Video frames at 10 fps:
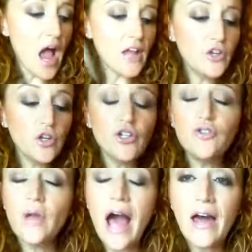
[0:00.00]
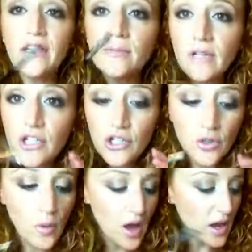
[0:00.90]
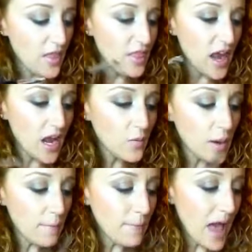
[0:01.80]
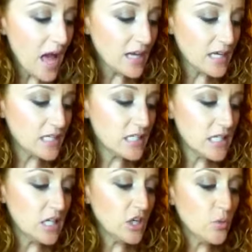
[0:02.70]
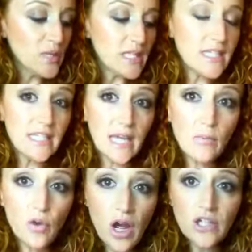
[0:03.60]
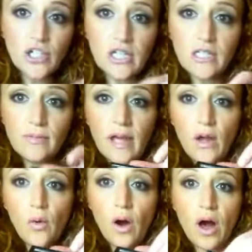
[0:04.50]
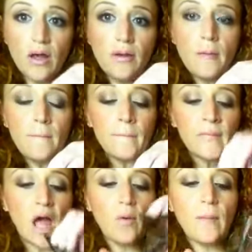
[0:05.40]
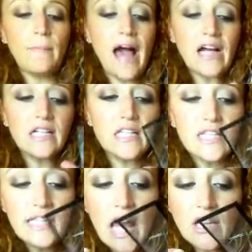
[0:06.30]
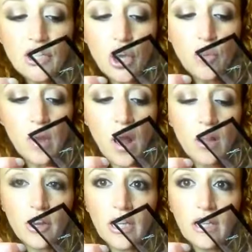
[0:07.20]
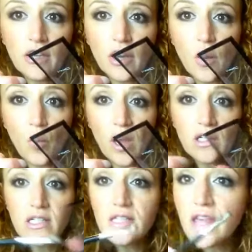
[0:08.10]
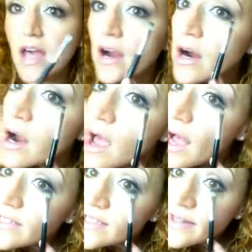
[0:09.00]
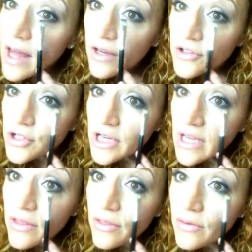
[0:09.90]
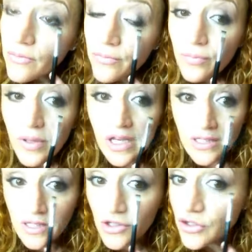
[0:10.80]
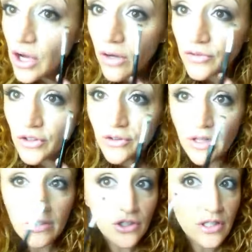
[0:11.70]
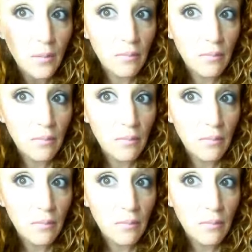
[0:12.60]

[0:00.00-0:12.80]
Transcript: And you can add as much as you want. Then I went back into here with the same brush into my quad. I went back to the Satin Taupe color here and wiggled it there and did that underneath because it's softer than just a